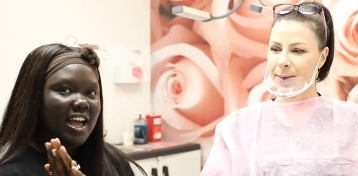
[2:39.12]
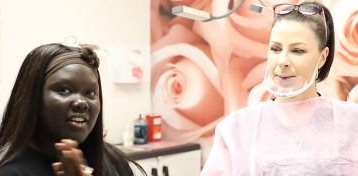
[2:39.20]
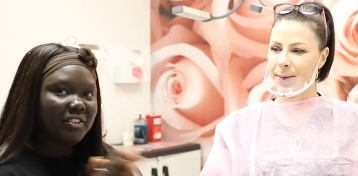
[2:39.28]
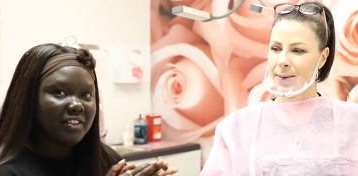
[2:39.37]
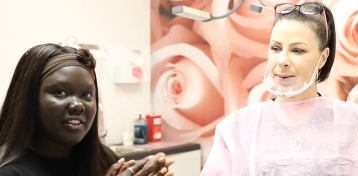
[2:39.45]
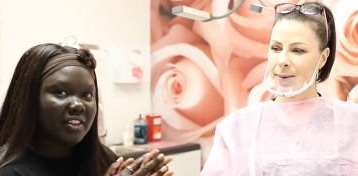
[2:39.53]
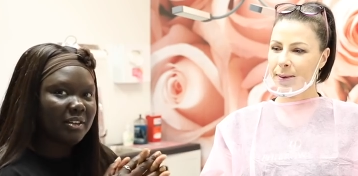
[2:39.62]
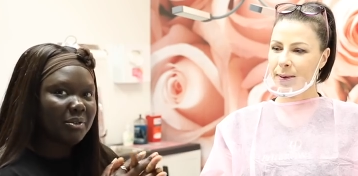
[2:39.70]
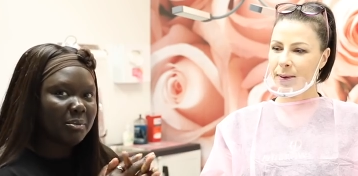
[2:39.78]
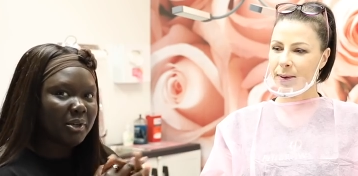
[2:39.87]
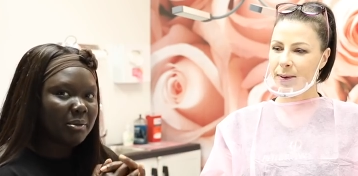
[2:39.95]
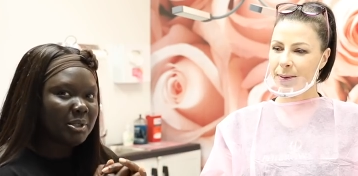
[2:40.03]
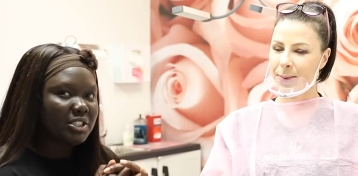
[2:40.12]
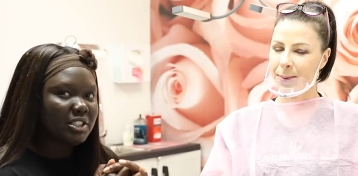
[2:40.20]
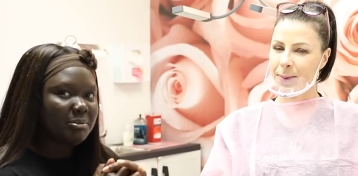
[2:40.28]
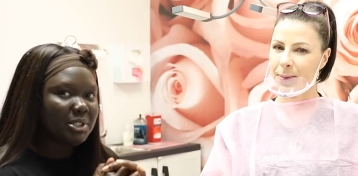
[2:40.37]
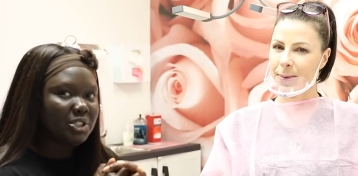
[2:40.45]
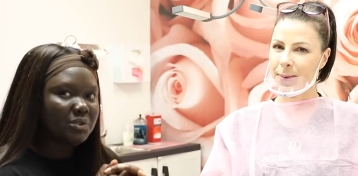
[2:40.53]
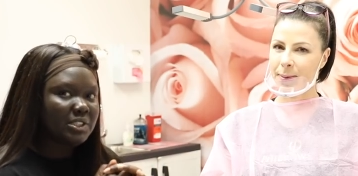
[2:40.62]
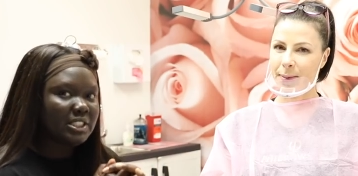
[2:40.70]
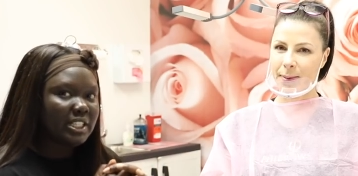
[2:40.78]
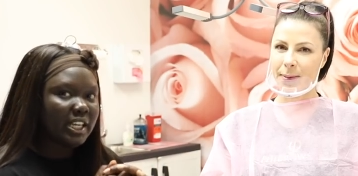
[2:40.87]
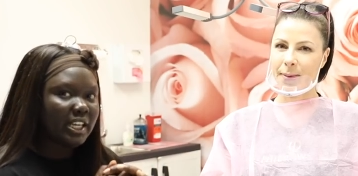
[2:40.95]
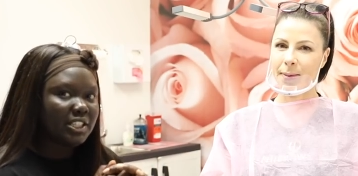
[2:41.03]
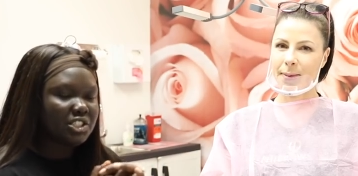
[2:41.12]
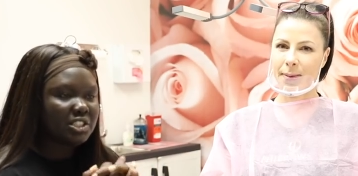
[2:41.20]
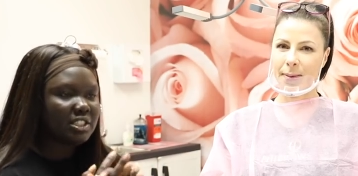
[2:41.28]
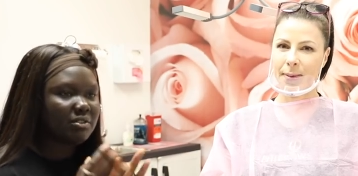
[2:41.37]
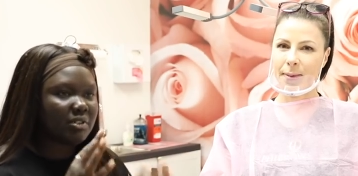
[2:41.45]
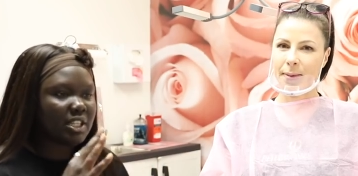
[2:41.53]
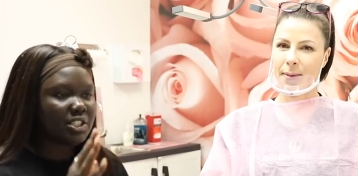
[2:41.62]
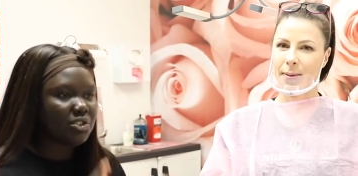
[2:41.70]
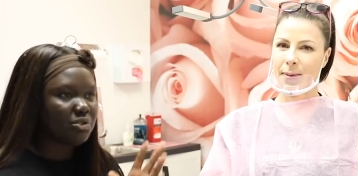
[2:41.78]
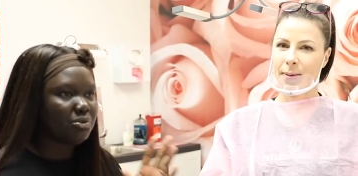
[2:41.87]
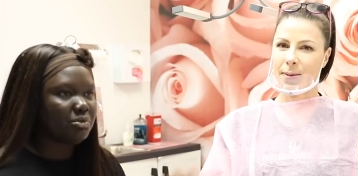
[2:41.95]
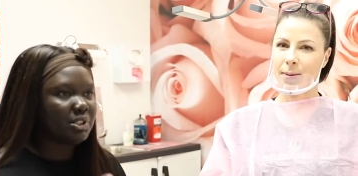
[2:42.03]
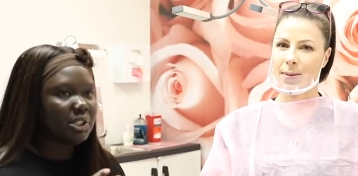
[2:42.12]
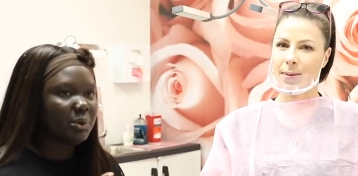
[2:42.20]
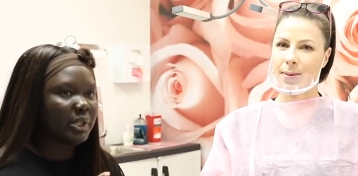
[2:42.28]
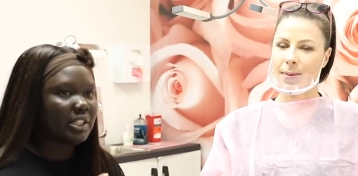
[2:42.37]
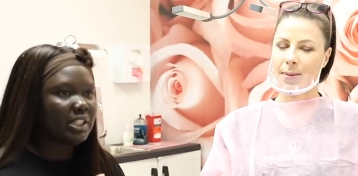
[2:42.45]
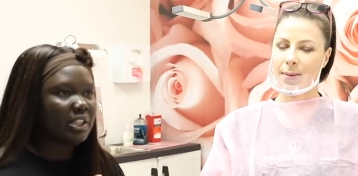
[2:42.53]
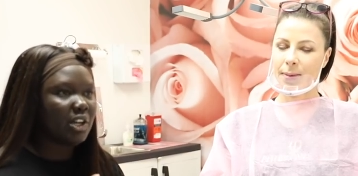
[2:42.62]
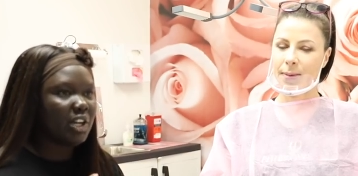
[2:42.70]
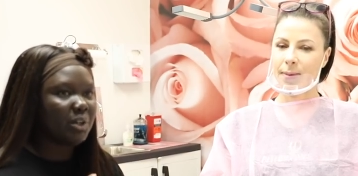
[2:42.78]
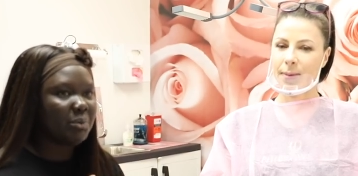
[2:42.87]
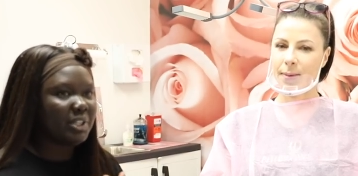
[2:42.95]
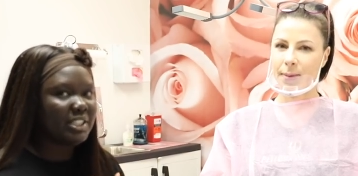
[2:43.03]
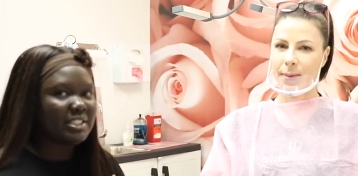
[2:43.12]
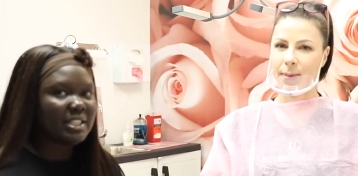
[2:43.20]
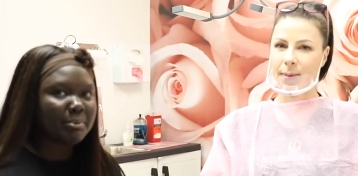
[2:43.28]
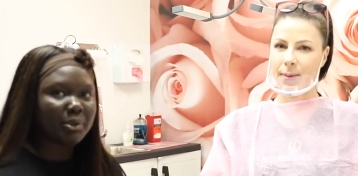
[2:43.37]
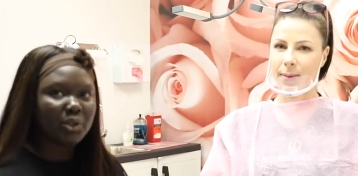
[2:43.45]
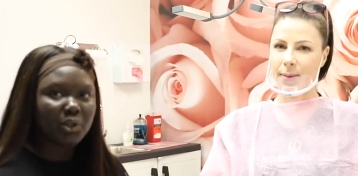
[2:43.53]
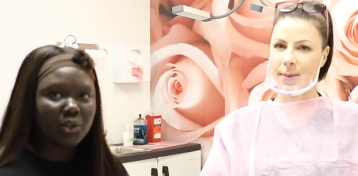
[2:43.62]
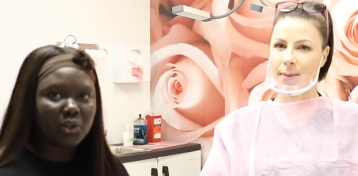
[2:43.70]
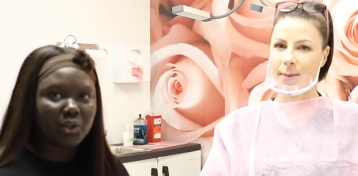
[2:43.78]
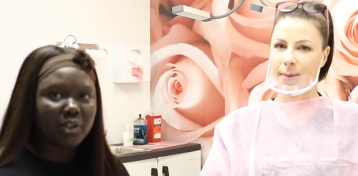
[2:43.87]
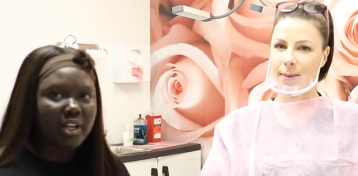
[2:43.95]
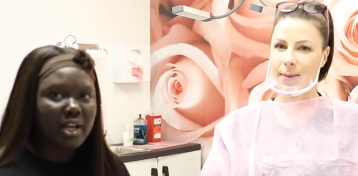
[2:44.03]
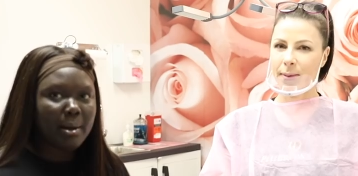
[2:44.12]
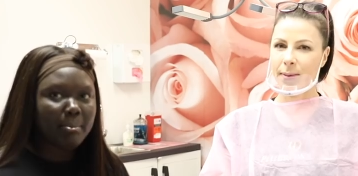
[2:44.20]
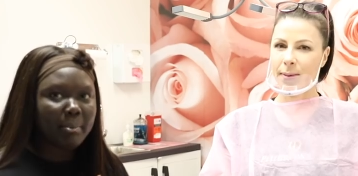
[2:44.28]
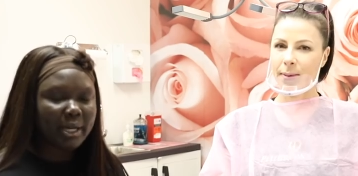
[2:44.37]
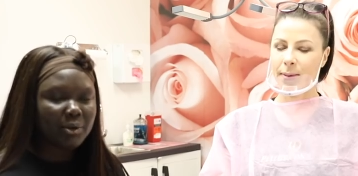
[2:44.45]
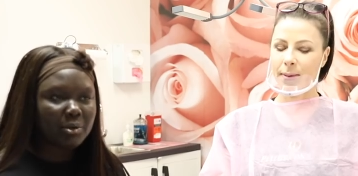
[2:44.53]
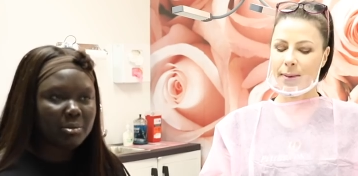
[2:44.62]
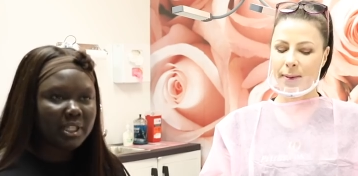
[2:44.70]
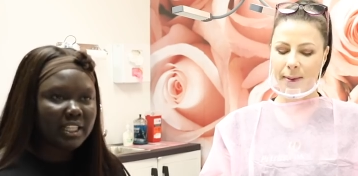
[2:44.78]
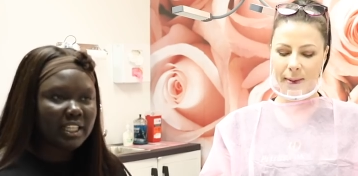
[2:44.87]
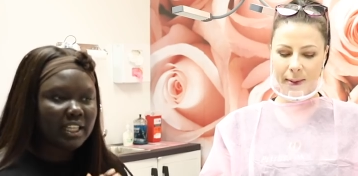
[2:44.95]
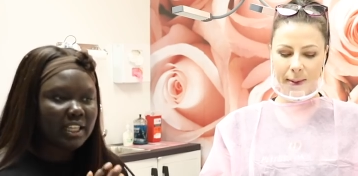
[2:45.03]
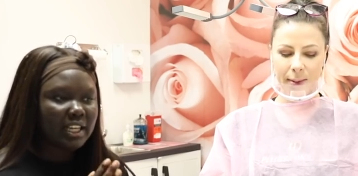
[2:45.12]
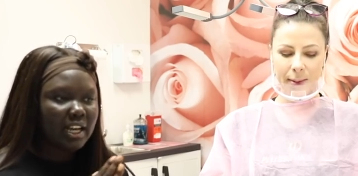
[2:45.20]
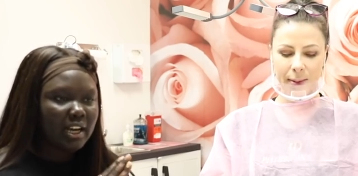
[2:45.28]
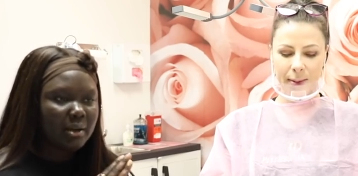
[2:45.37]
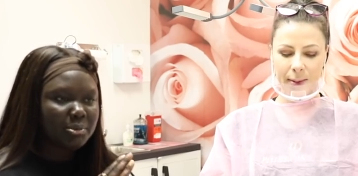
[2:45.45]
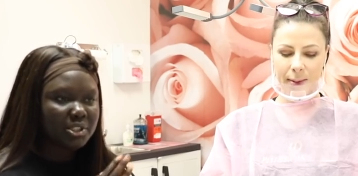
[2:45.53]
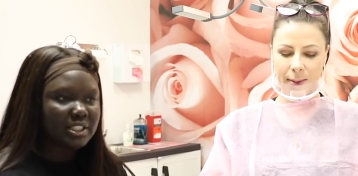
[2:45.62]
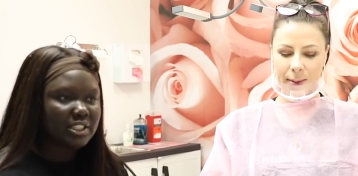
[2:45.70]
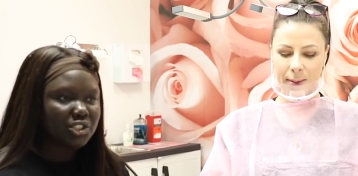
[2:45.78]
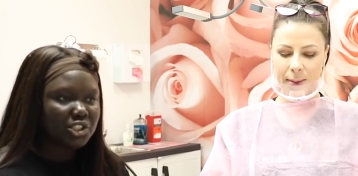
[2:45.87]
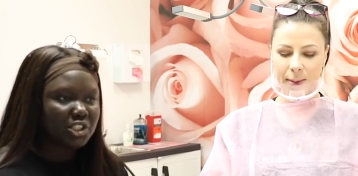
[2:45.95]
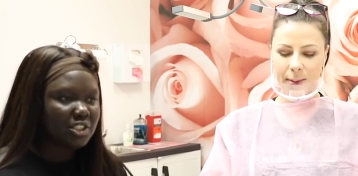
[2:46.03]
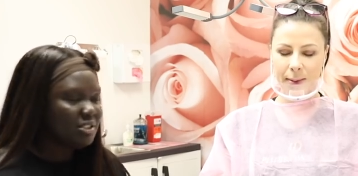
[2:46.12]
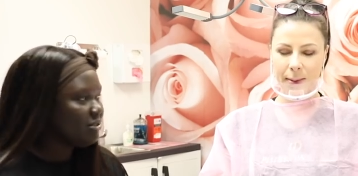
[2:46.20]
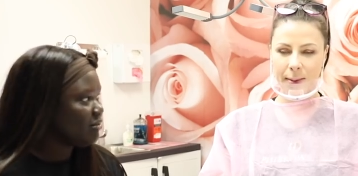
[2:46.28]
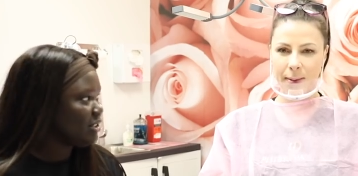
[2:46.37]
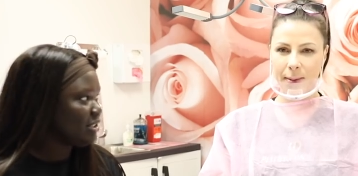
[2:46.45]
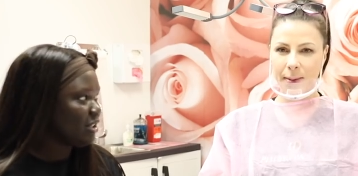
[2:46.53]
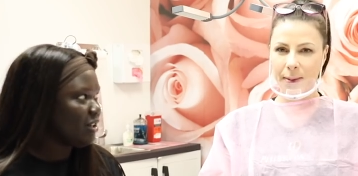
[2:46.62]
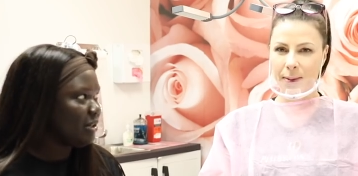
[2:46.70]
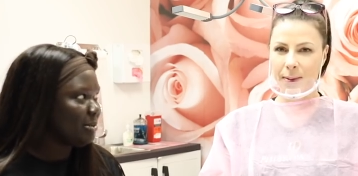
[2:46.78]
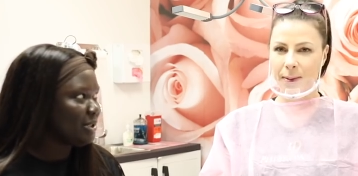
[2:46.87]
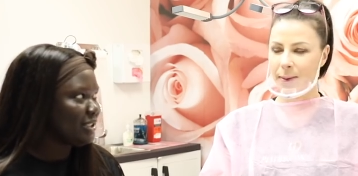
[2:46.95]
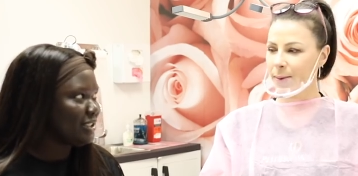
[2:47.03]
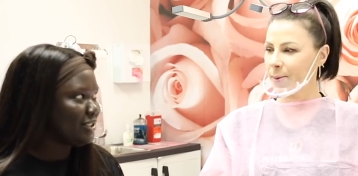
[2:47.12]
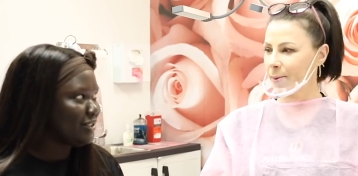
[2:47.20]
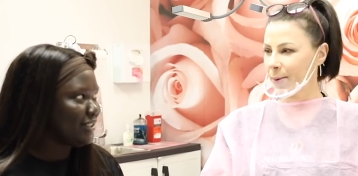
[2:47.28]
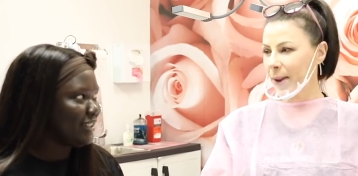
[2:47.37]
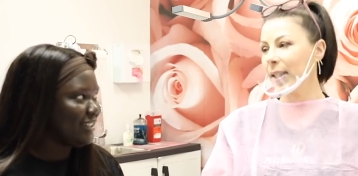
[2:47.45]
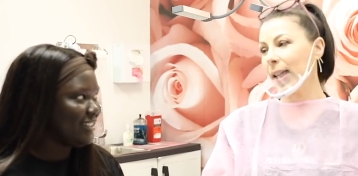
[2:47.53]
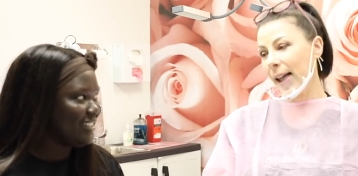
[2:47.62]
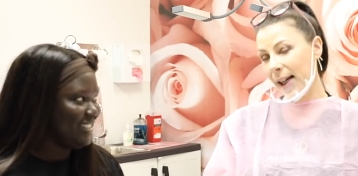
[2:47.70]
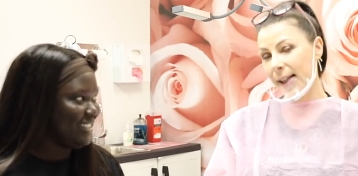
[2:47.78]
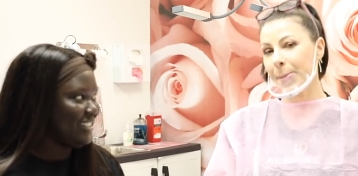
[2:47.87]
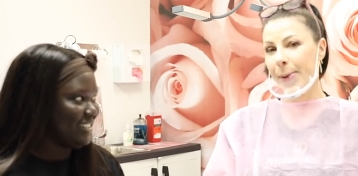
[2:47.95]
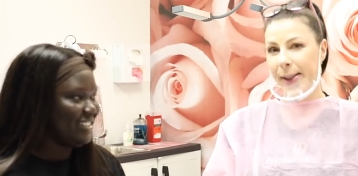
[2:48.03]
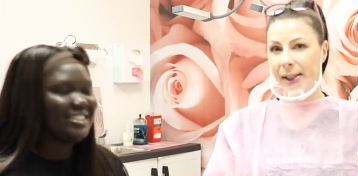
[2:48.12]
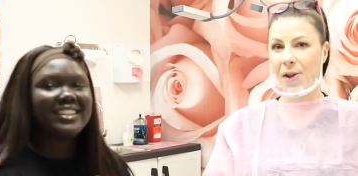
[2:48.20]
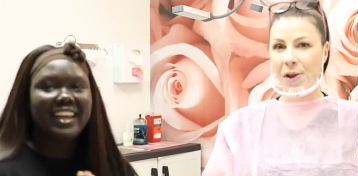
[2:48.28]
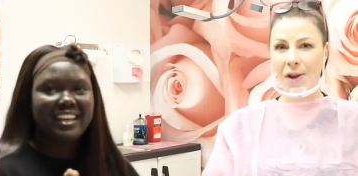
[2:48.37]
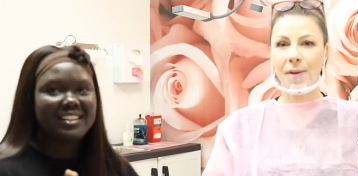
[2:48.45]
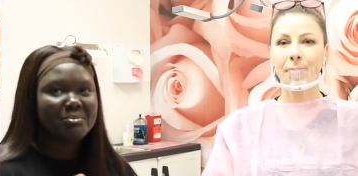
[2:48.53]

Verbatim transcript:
Speaker 1: everything that we're pretty much going to be doing today and she's going to run us through really quickly on what a typical microblading uh, procedure, it's called a procedure, right? It is procedure. Okay,